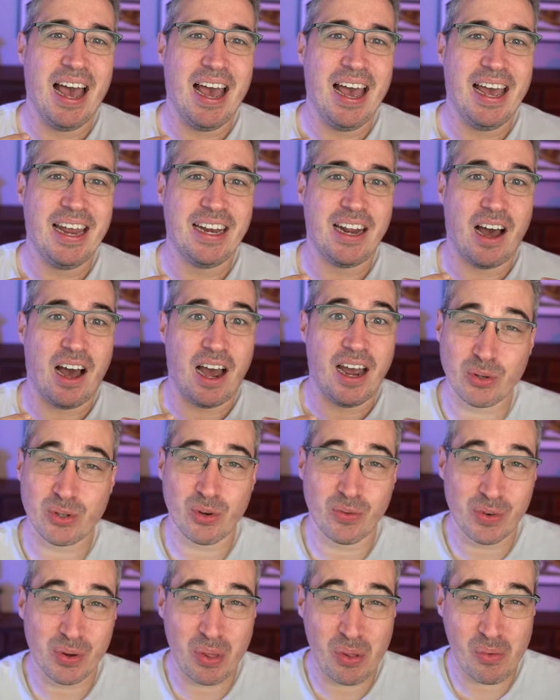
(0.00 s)
And there was
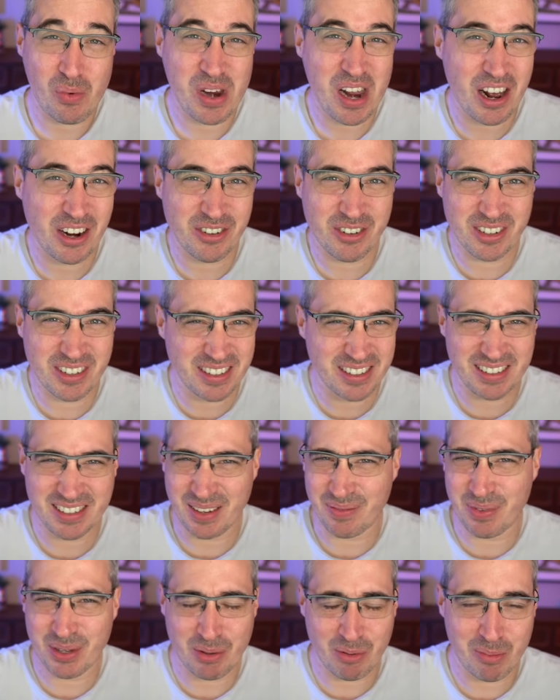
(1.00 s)
over 300 and
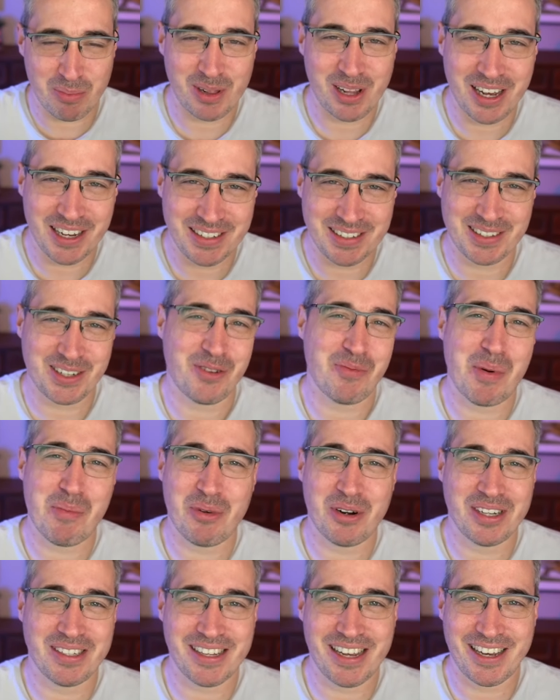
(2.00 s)
something replies. I don't
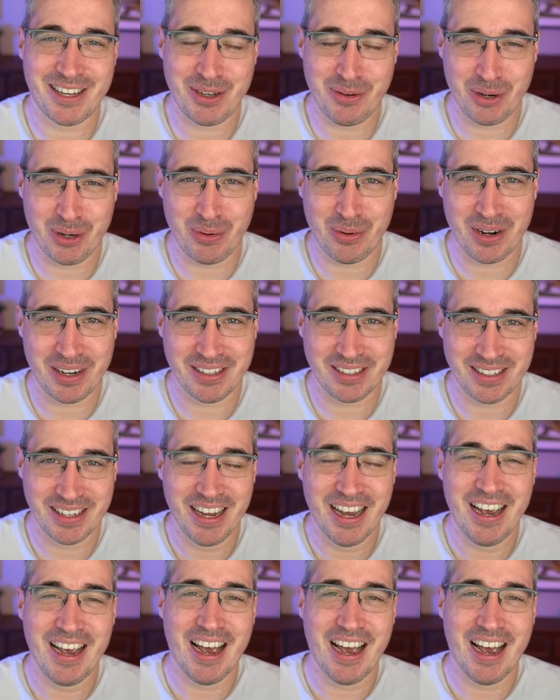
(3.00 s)
remember exactly what it was.